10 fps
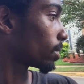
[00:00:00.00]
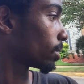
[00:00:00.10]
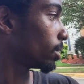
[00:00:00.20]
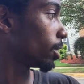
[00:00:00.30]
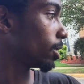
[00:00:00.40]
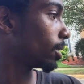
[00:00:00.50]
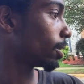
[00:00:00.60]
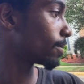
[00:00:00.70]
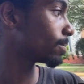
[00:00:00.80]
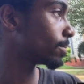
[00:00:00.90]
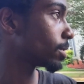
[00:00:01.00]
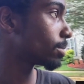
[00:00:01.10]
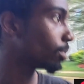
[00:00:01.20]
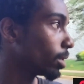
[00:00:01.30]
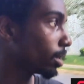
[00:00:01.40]
yeah, it's a
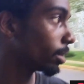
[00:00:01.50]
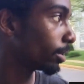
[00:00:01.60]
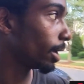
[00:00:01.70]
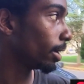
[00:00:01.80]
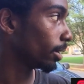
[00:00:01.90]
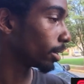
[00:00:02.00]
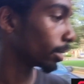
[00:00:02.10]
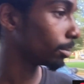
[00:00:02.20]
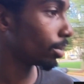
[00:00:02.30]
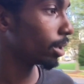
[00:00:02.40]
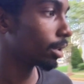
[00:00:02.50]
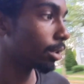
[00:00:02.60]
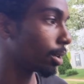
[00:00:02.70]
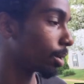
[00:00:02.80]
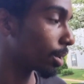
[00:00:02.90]
pretty good thing. Pretty good
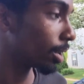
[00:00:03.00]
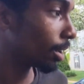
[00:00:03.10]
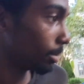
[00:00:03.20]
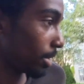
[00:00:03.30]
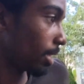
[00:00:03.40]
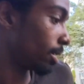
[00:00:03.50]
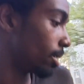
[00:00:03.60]
car, you know what I'm saying?